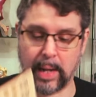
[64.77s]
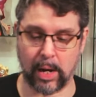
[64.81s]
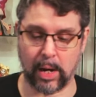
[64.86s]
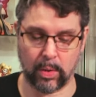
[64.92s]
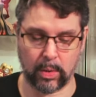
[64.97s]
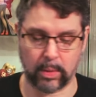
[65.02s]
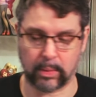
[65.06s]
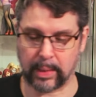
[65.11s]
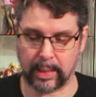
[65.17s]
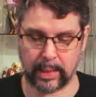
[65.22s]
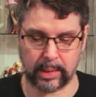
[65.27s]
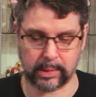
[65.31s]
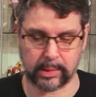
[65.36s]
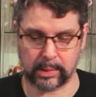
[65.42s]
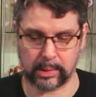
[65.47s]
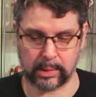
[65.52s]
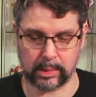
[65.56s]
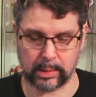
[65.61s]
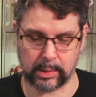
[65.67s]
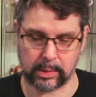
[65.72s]

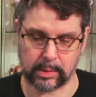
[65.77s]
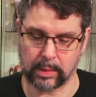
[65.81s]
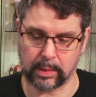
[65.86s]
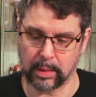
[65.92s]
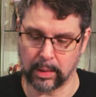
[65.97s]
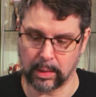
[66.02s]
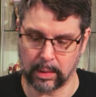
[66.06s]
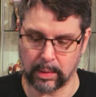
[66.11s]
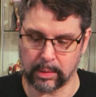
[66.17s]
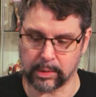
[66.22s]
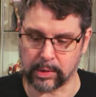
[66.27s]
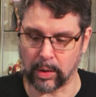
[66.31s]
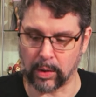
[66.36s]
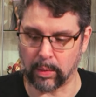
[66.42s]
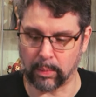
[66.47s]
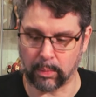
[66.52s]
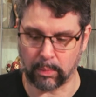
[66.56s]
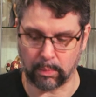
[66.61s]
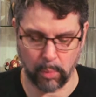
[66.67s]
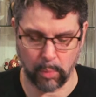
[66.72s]
hourglasses.
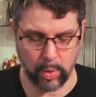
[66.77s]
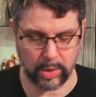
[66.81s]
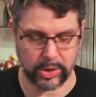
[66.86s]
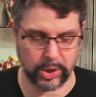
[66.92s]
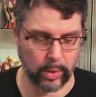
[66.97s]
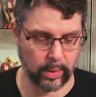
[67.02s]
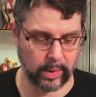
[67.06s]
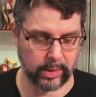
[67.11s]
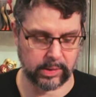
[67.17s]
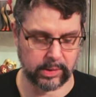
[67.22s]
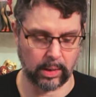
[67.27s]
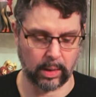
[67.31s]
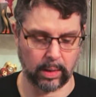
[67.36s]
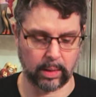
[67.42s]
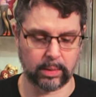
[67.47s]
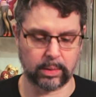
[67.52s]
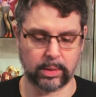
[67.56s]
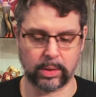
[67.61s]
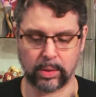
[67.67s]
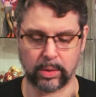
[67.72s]
So more tokens to
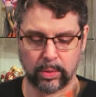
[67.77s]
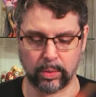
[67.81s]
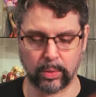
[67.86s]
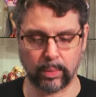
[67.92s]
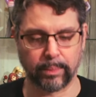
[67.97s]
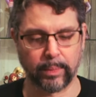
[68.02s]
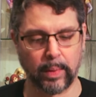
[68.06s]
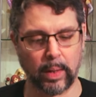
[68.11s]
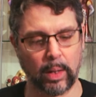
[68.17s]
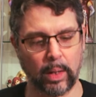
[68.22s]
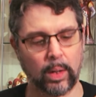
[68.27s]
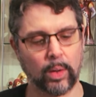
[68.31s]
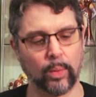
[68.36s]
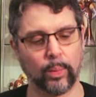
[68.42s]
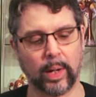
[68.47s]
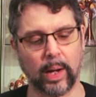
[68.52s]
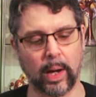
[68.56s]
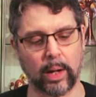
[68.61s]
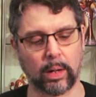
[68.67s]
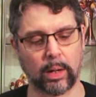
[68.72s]
undo.
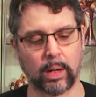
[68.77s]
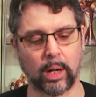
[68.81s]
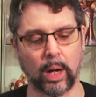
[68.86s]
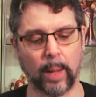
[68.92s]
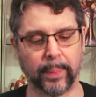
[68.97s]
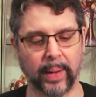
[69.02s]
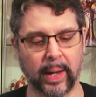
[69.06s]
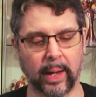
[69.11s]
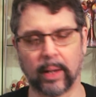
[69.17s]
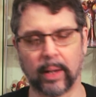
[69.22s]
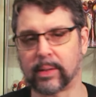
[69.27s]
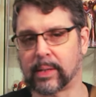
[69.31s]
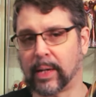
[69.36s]
We got our Cuphead